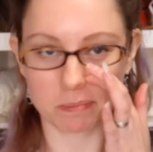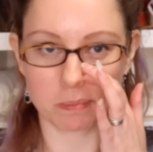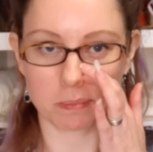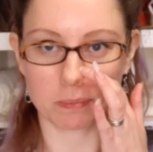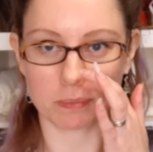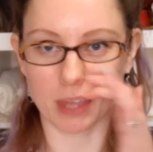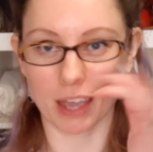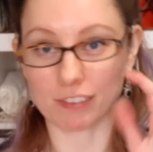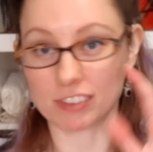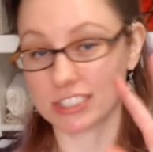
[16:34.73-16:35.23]

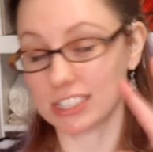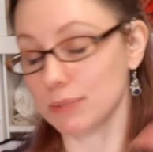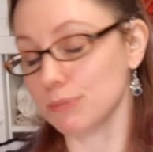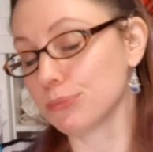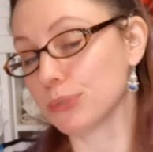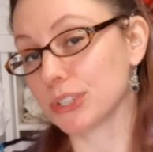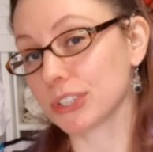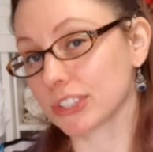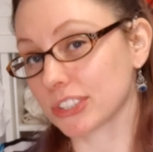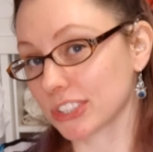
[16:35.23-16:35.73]
having seen
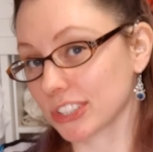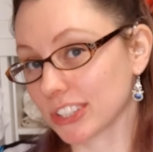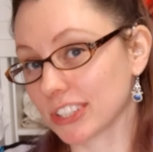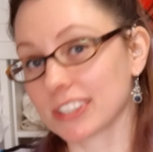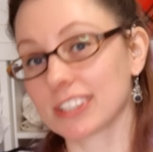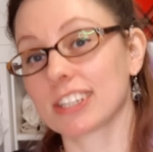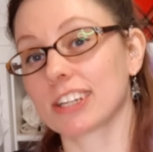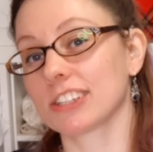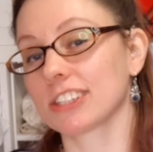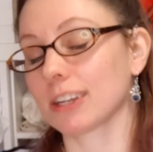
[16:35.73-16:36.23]
Bridgerton,
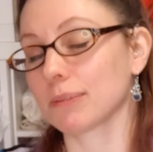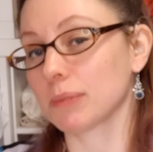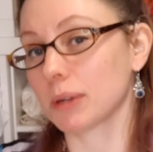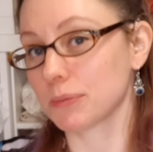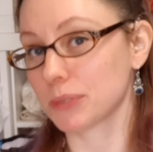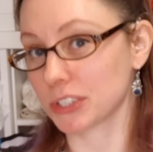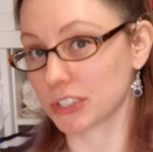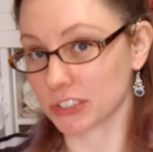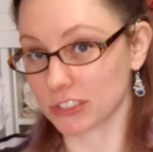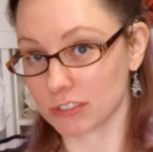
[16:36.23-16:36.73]
and I'd done my
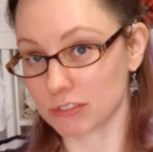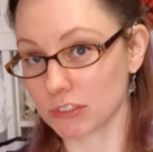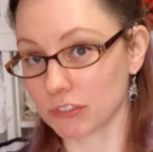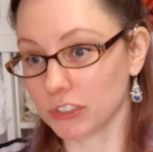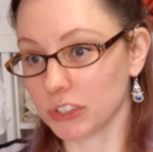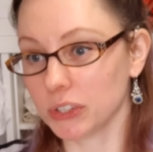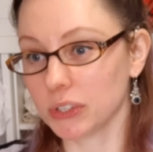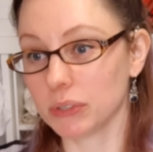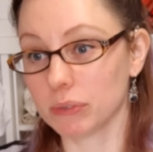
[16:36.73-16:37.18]
Bridgerton review,